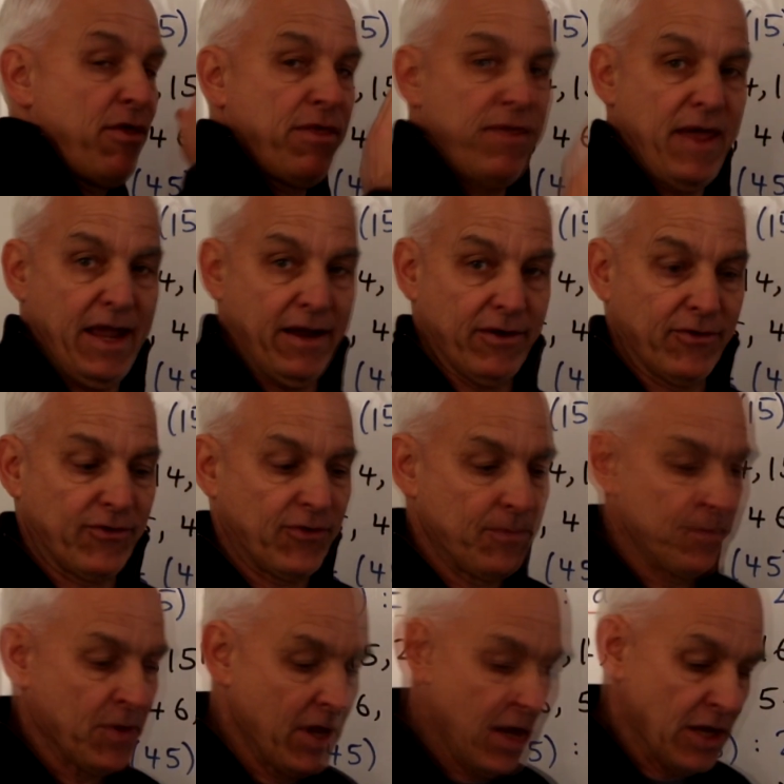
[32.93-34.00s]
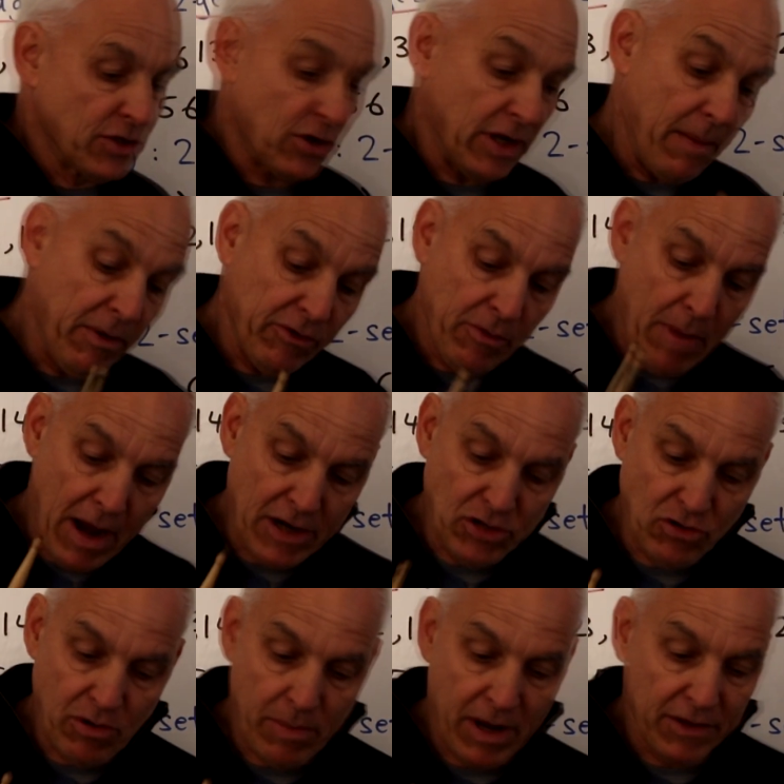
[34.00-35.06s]
things. So let me remind
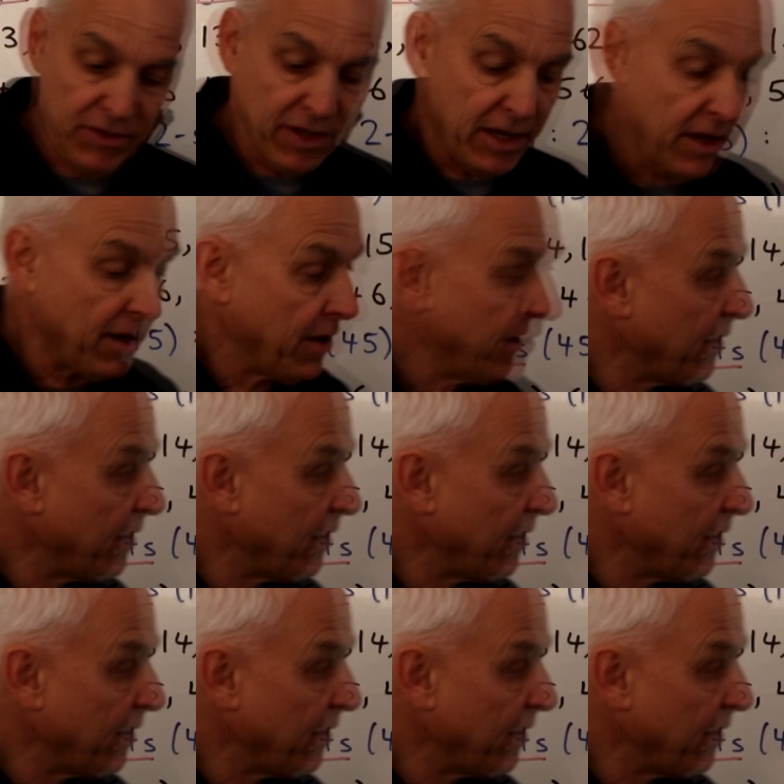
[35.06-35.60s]
you about the